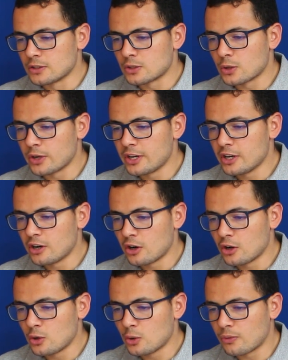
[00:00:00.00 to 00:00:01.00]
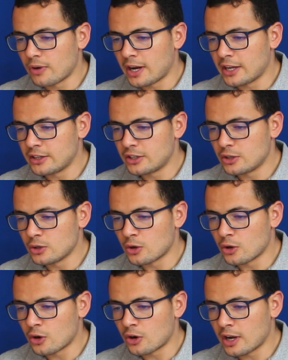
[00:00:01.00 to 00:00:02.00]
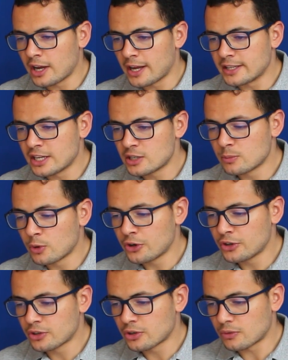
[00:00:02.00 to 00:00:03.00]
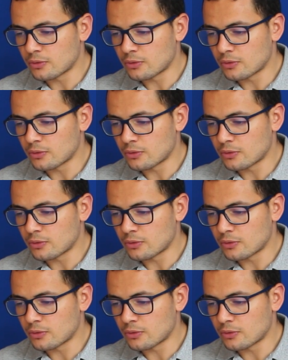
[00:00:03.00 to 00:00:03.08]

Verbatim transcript: so here you find your uh, dashboard